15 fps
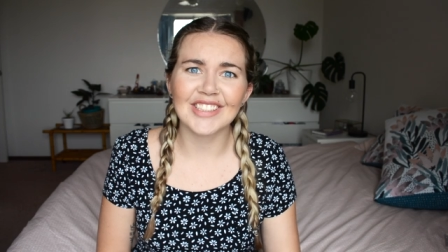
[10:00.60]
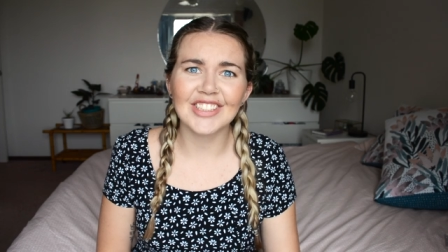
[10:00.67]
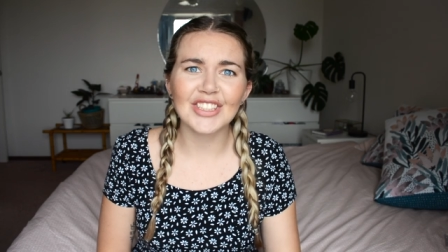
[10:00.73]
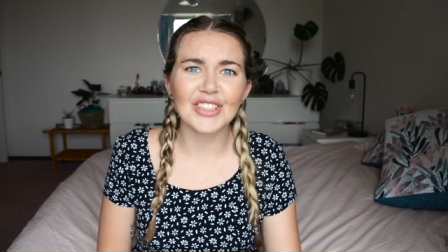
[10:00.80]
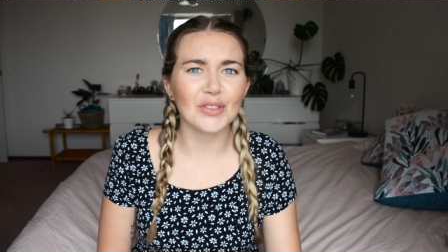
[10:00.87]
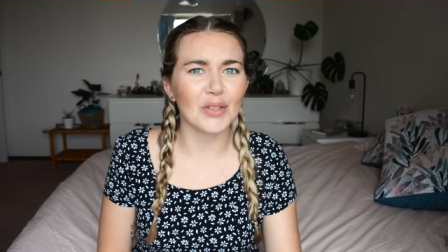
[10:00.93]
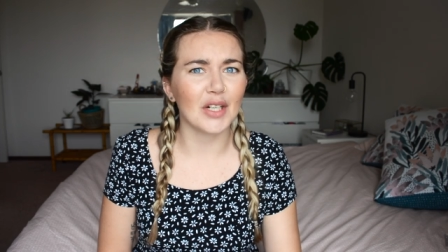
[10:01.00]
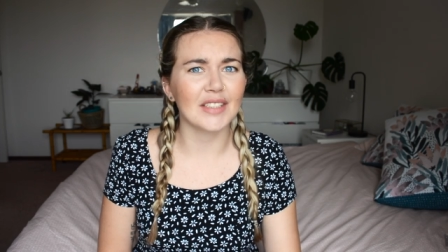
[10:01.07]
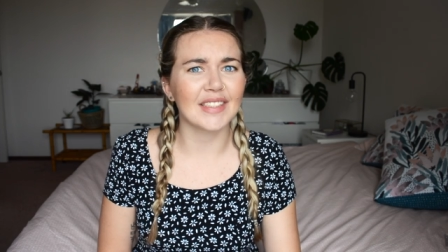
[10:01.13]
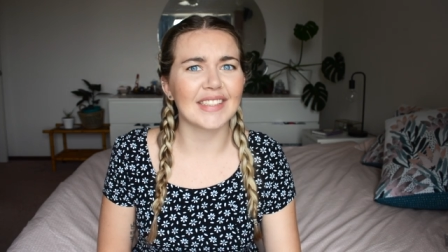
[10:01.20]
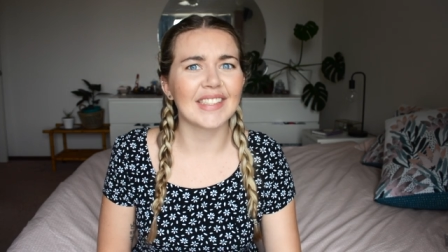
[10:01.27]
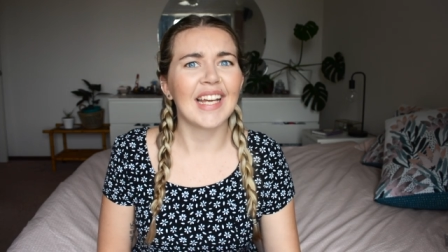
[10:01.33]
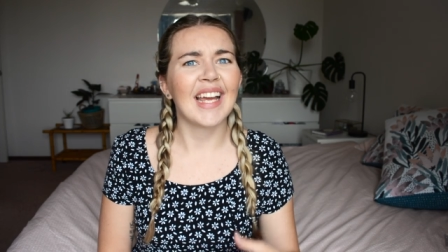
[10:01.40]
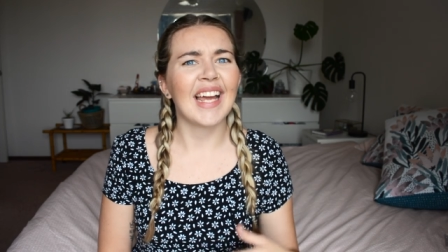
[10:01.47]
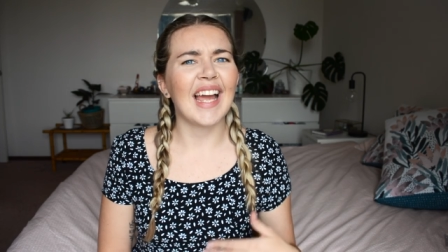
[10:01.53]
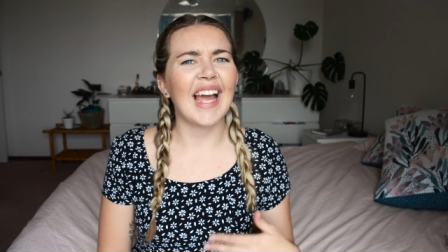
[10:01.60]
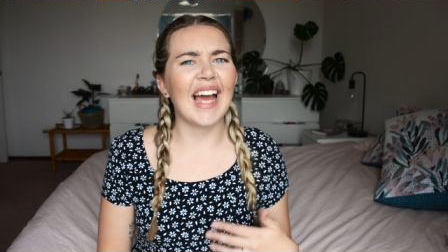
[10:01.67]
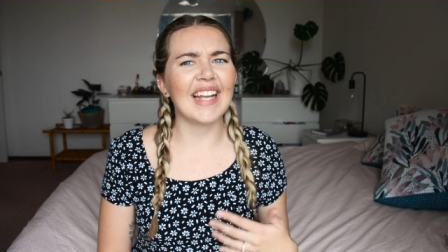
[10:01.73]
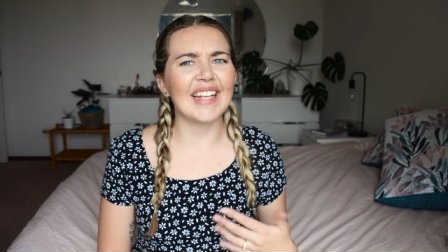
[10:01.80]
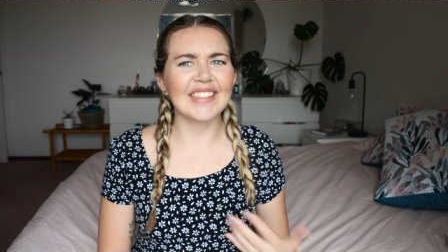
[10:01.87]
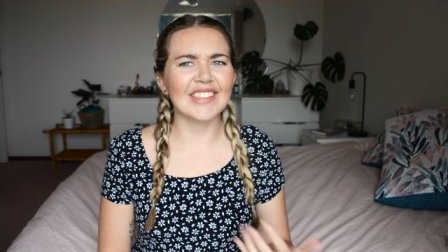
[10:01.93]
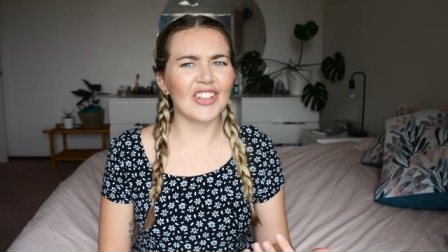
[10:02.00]
just gross,
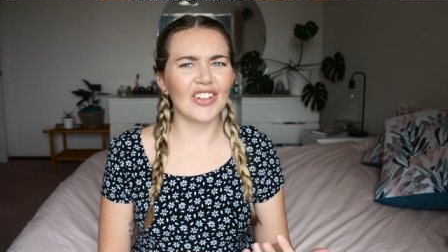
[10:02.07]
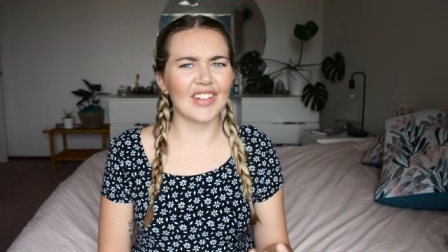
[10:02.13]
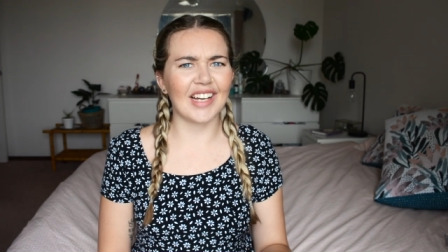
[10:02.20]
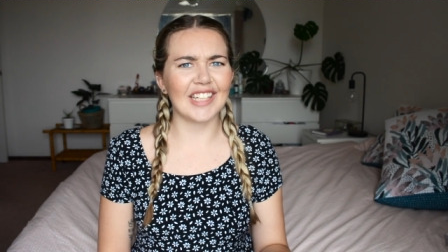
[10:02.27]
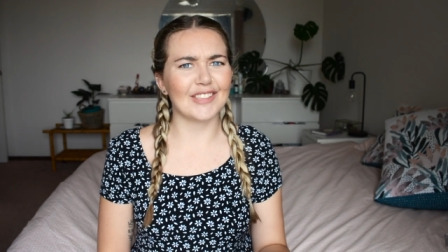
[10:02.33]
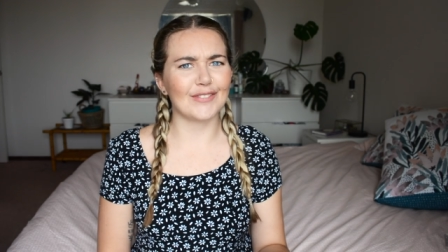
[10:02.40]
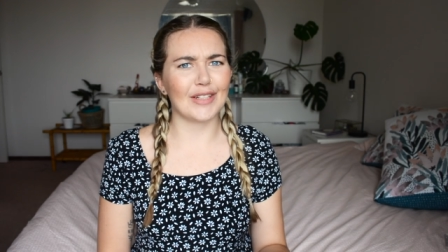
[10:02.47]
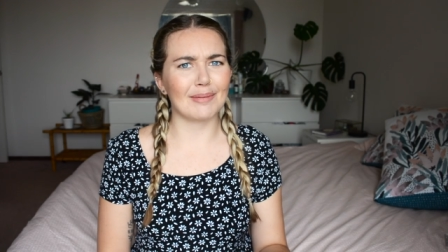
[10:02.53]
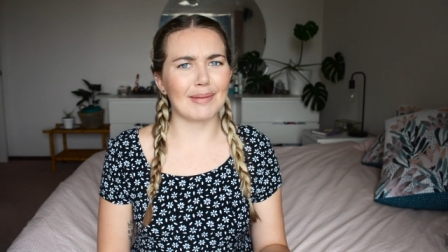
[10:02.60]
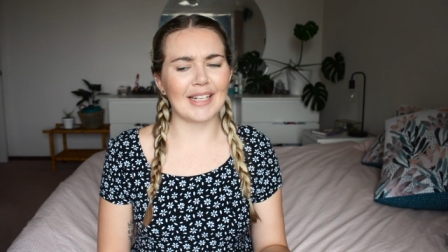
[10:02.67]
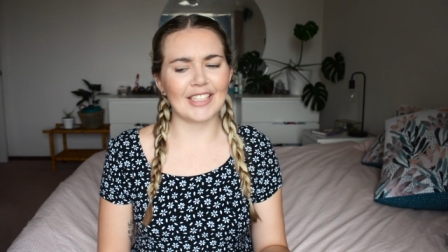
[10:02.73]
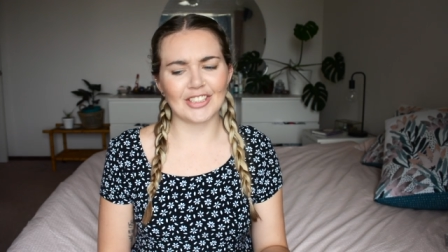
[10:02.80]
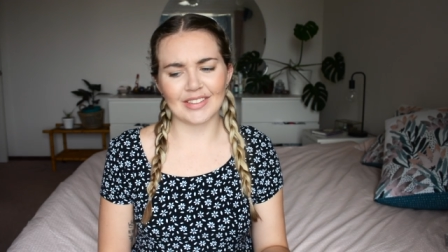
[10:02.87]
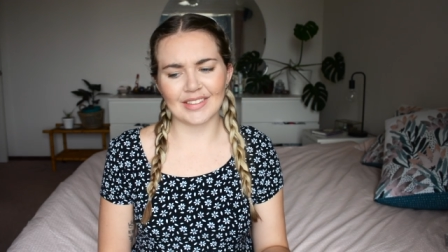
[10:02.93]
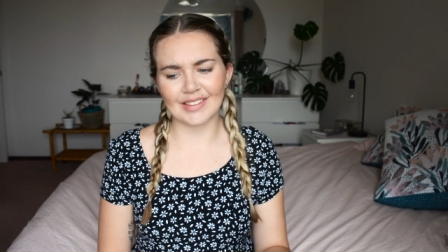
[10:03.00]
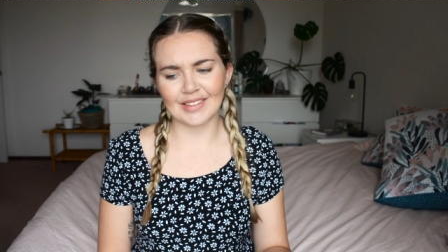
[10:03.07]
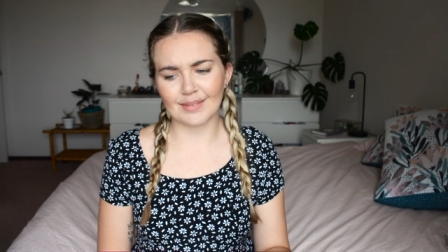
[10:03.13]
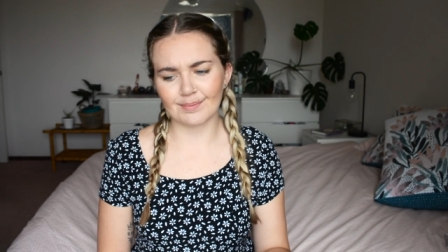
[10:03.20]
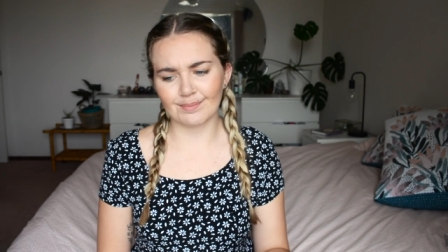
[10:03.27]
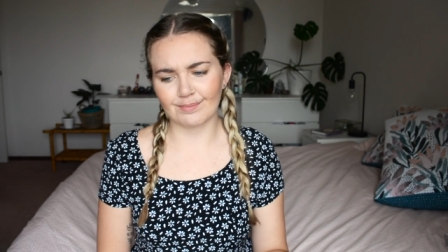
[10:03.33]
and it's not nice for your patients.